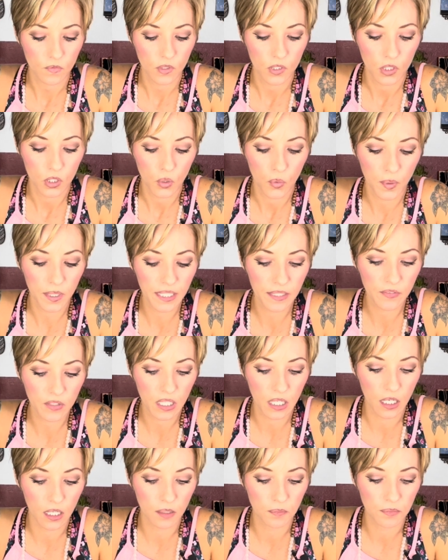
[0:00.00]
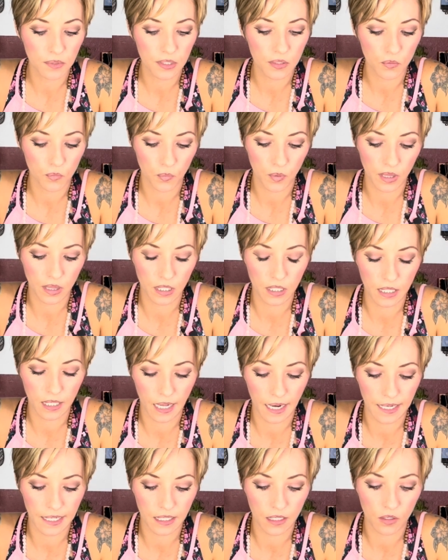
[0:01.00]
Queen of Cups with the
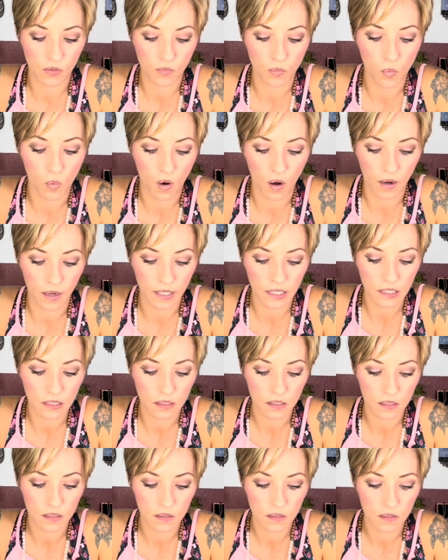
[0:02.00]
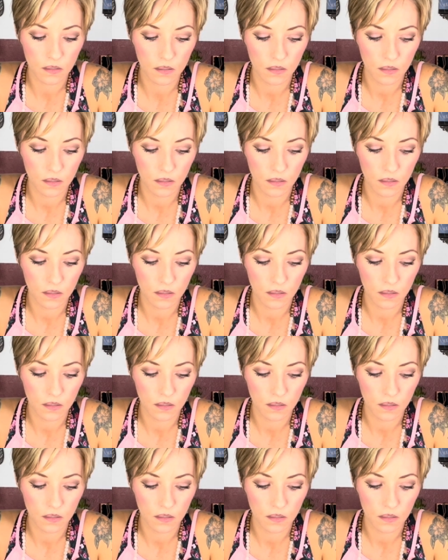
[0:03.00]
Knight of Wands.